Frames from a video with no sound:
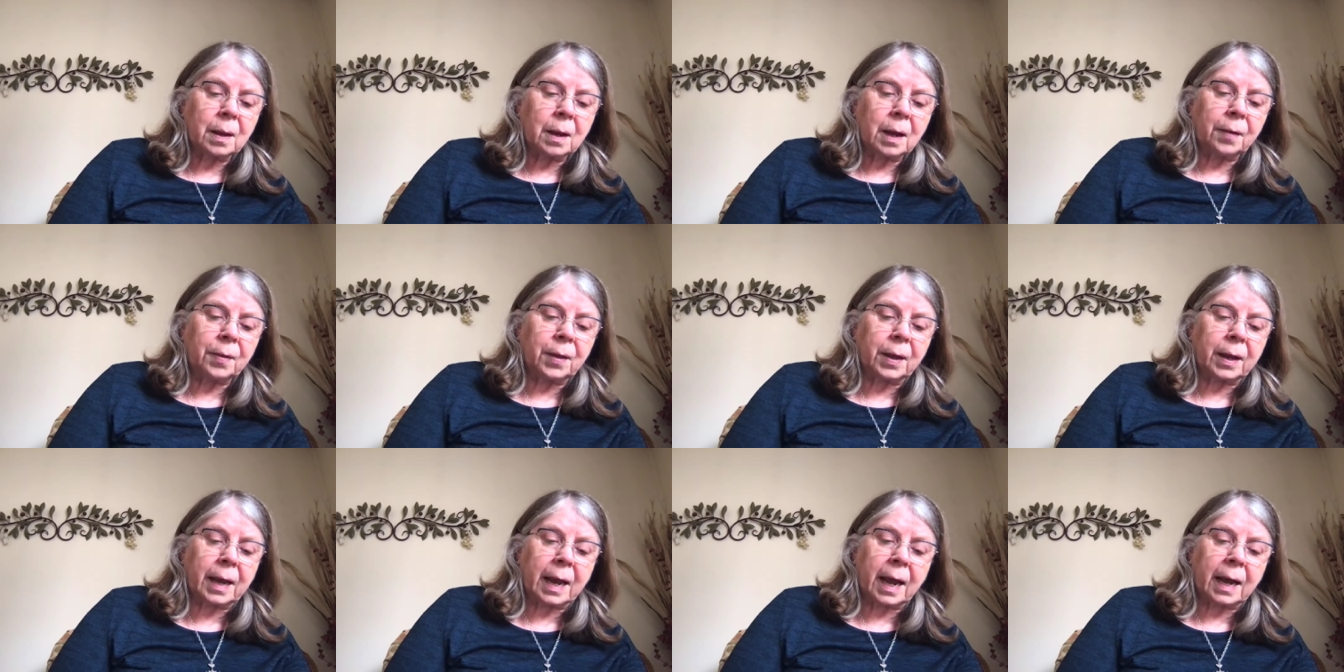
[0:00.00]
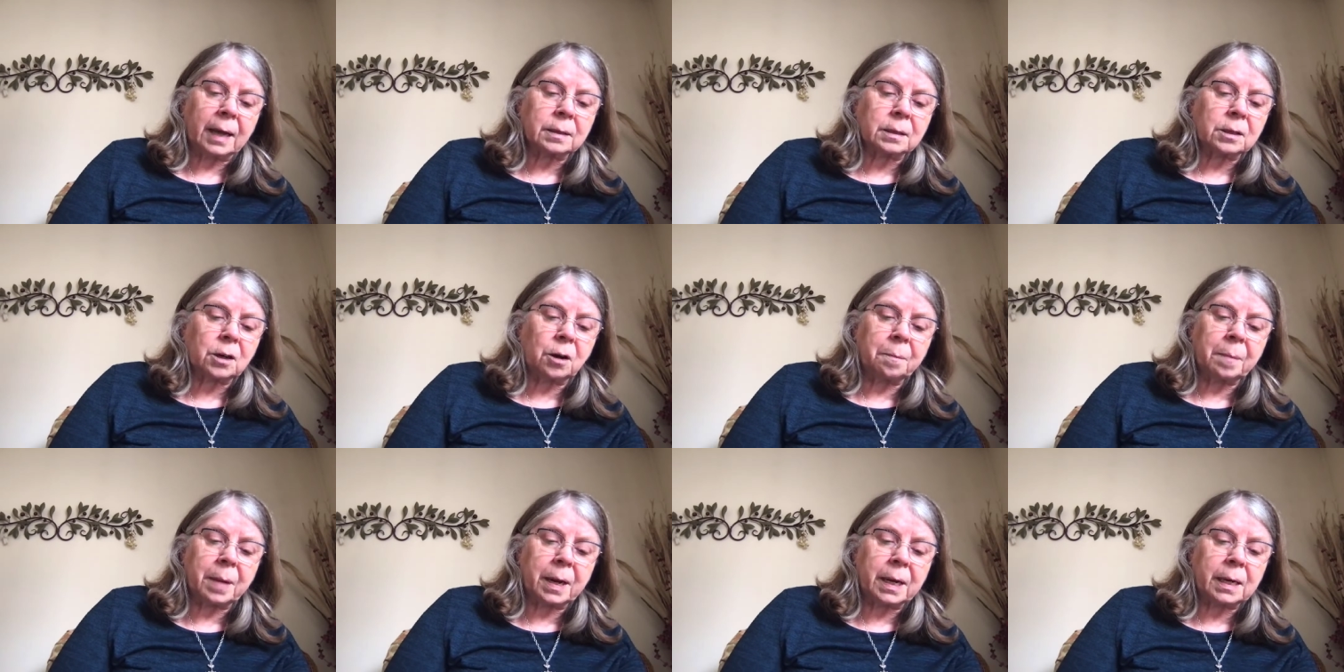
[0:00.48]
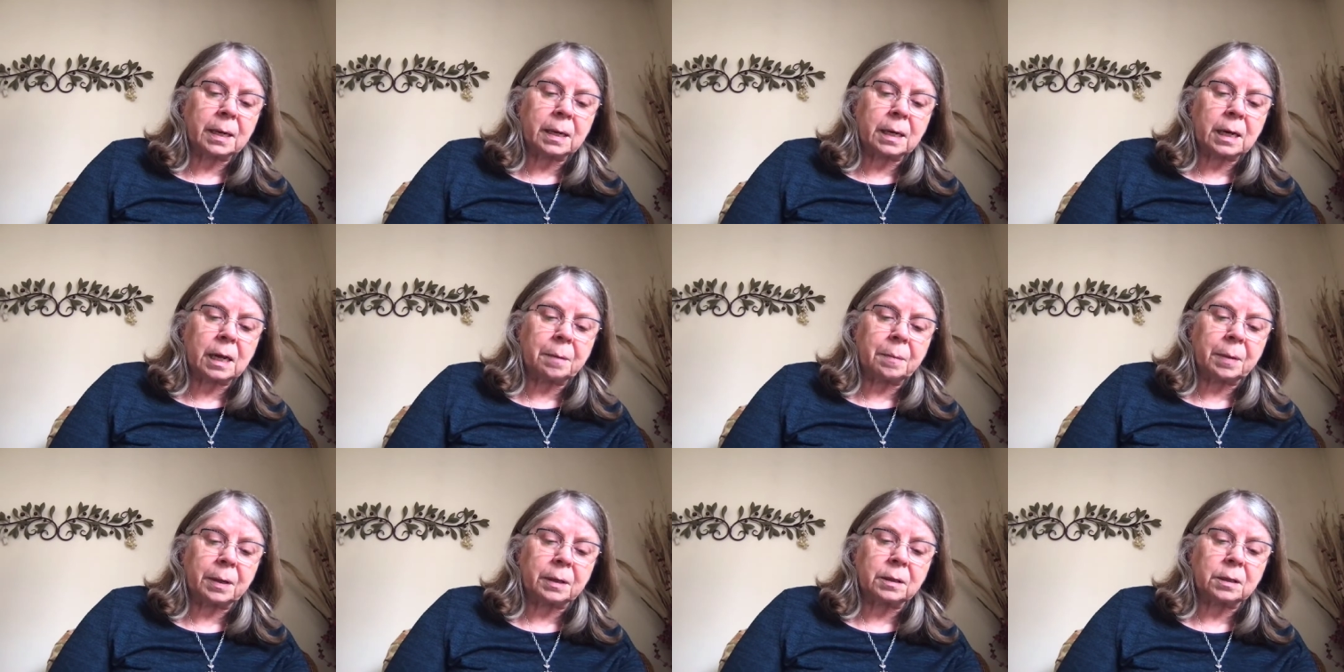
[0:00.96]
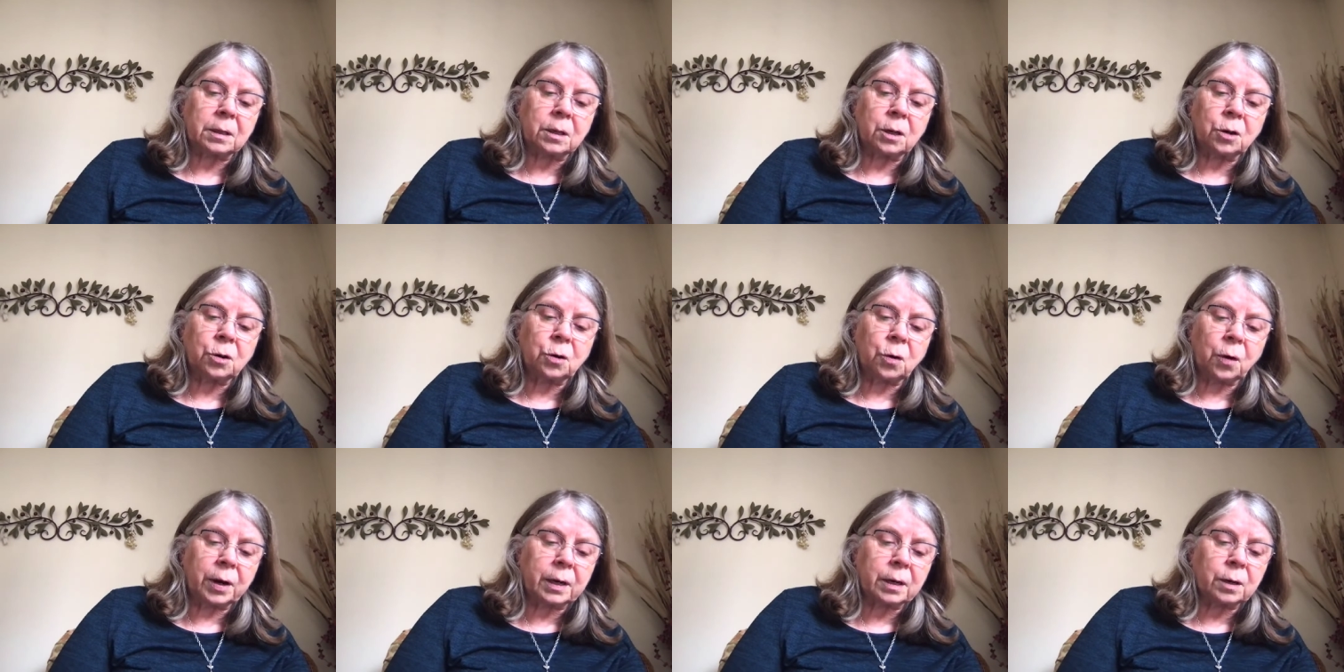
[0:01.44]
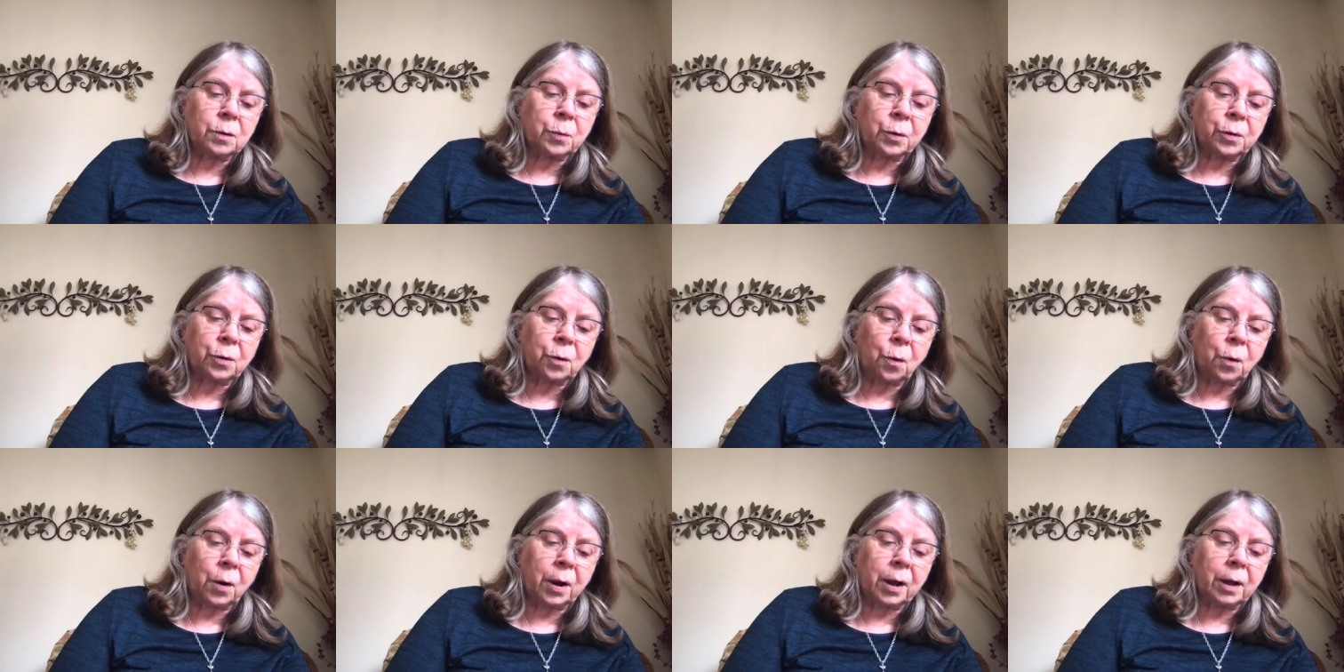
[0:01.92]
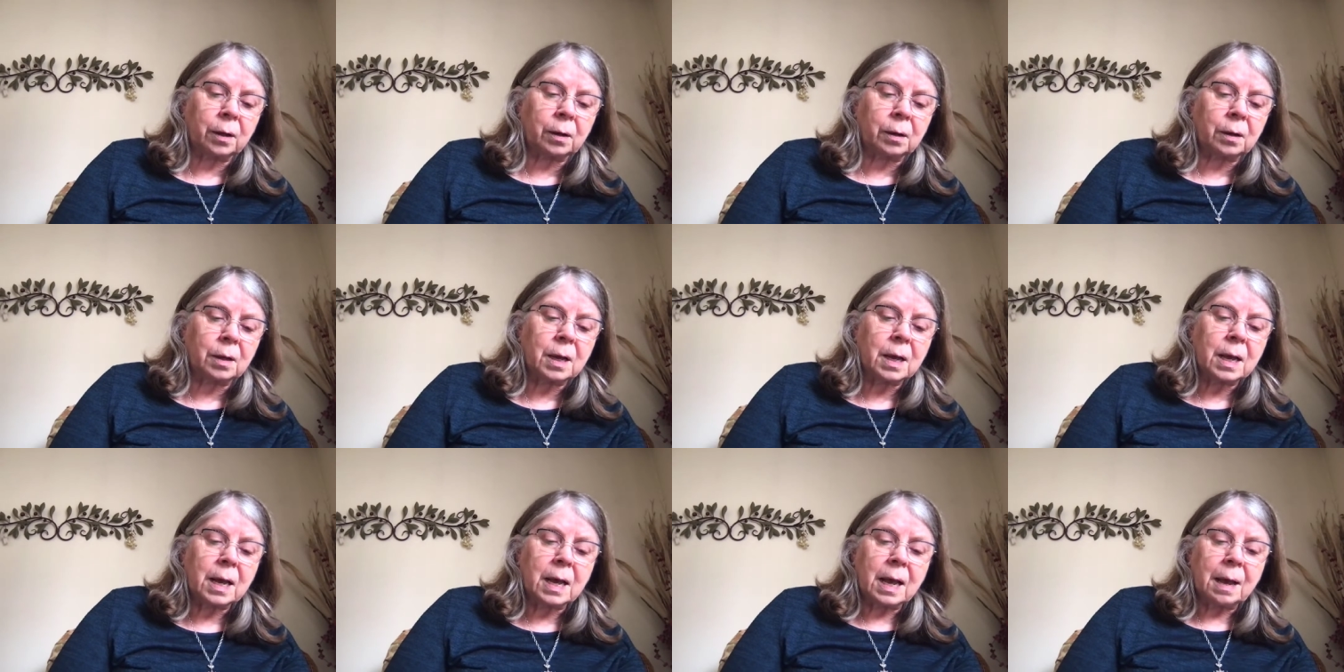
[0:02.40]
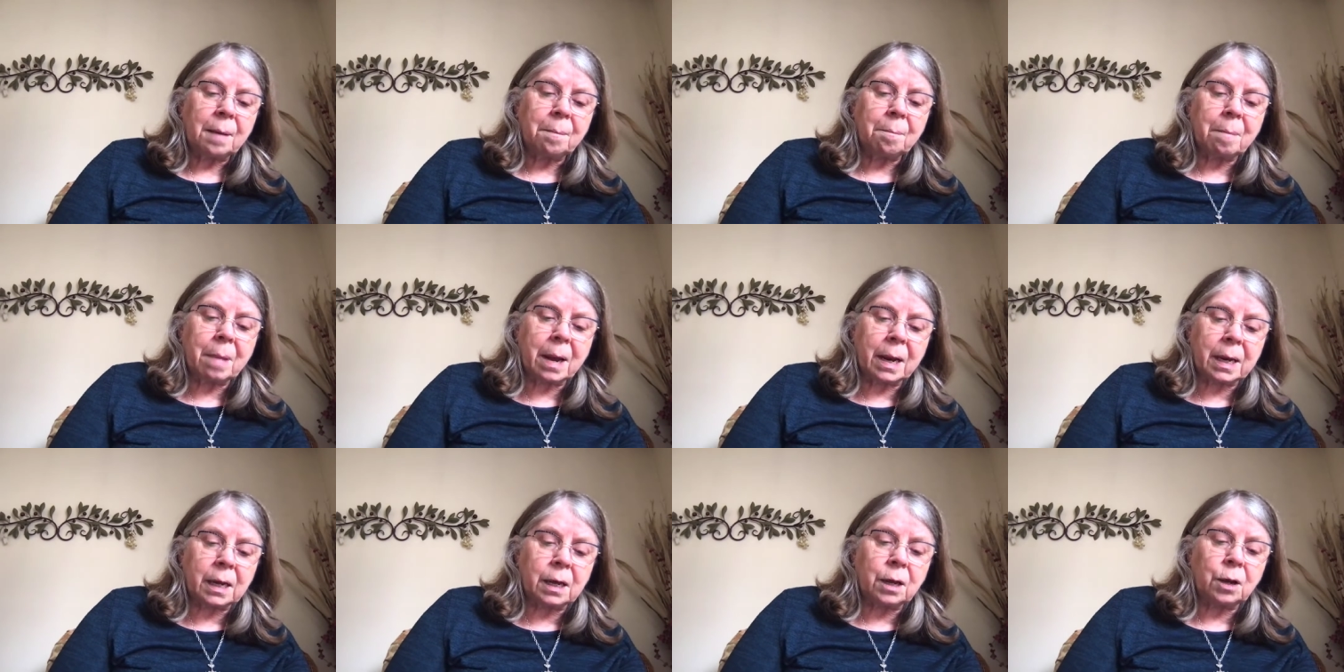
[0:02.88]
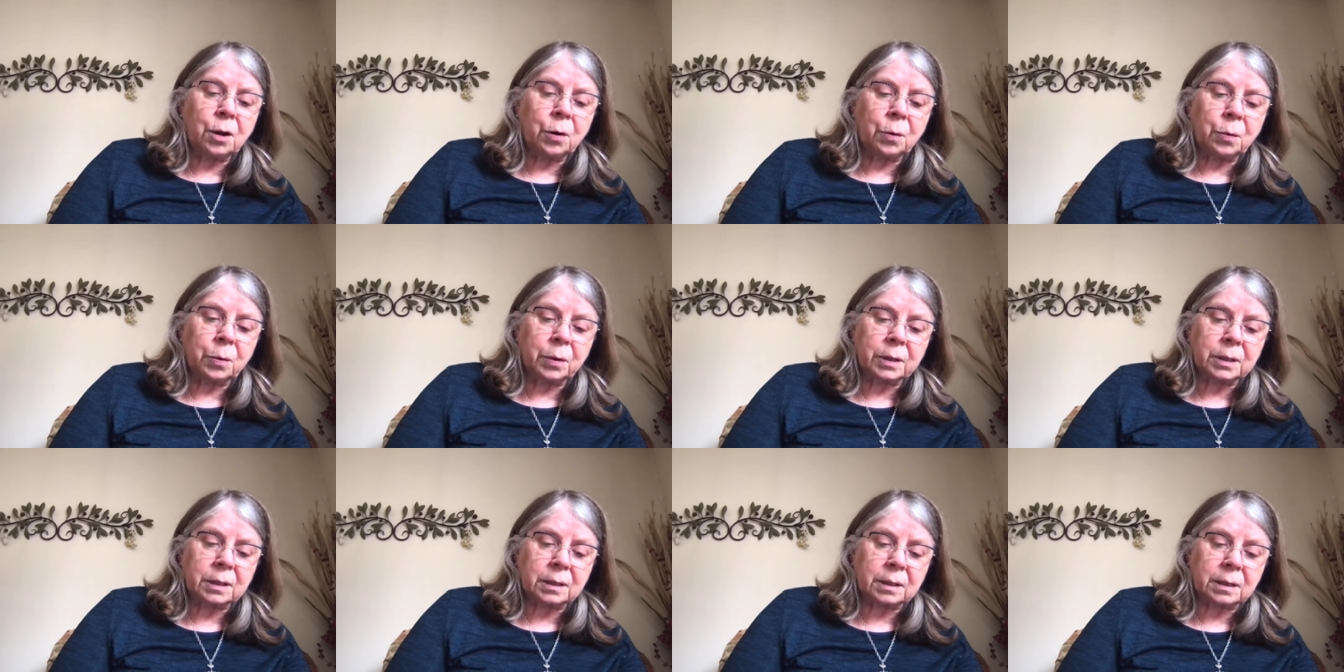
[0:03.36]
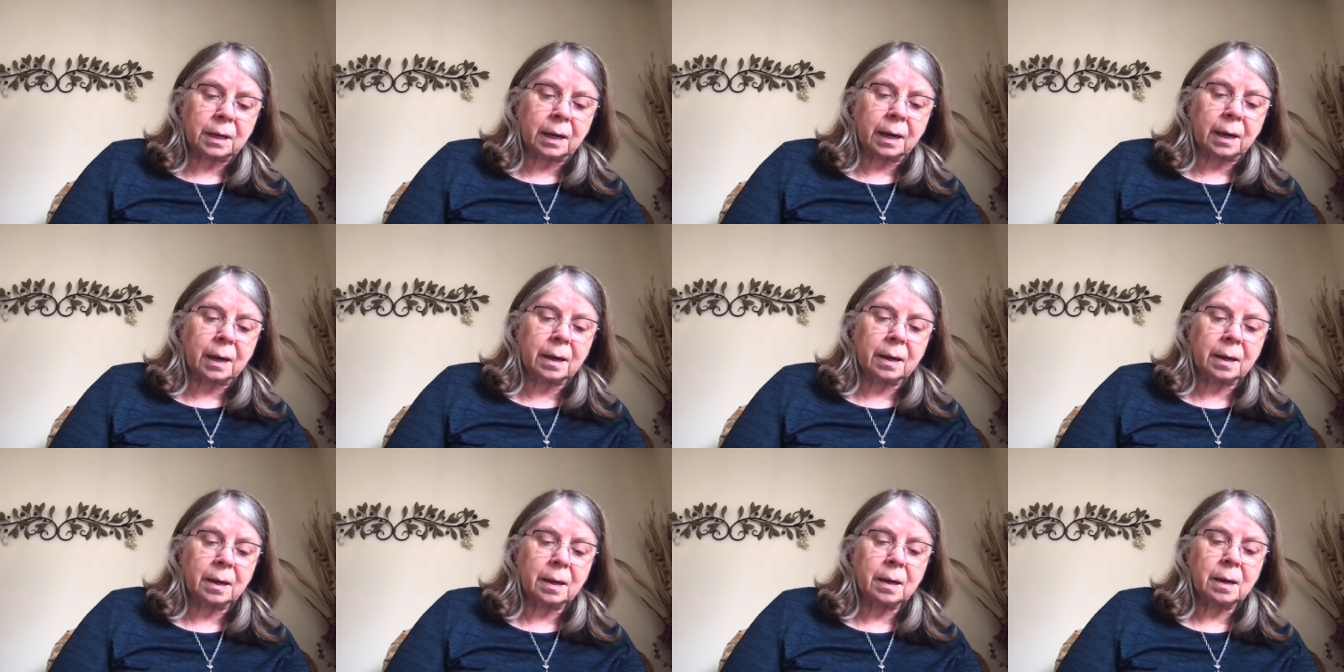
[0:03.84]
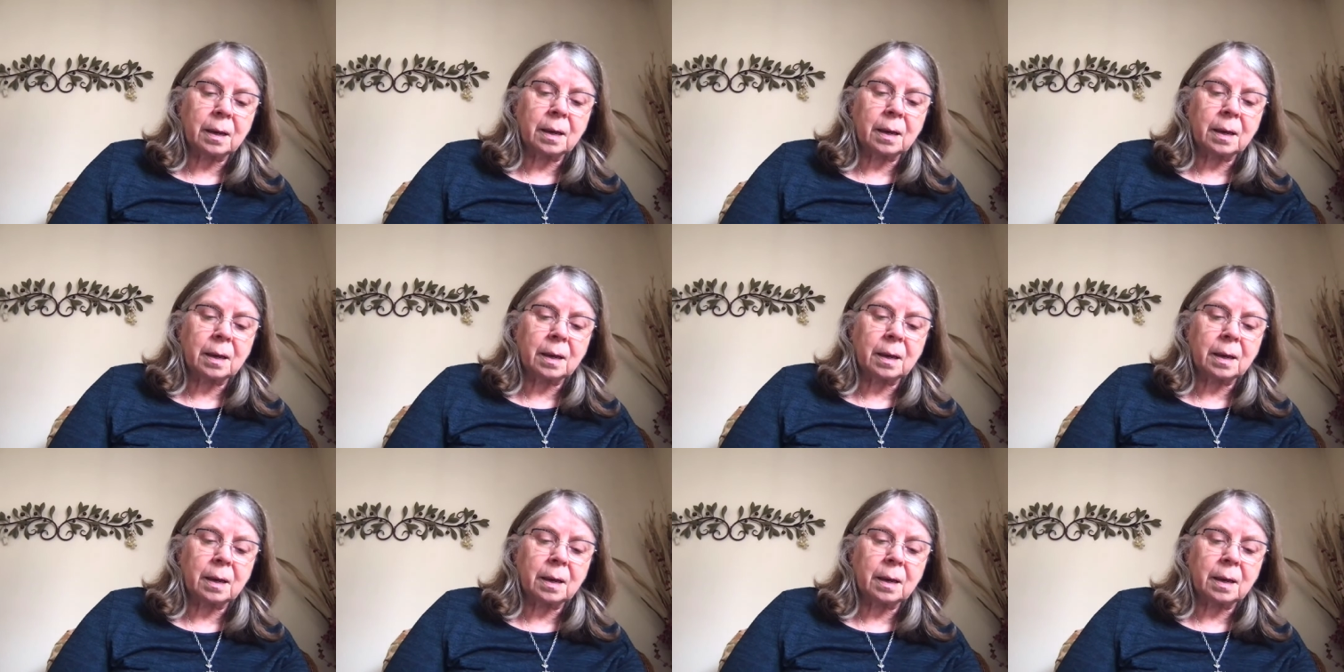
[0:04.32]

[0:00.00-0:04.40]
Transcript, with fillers: And they cast out many demons and anointed with oil many who were sick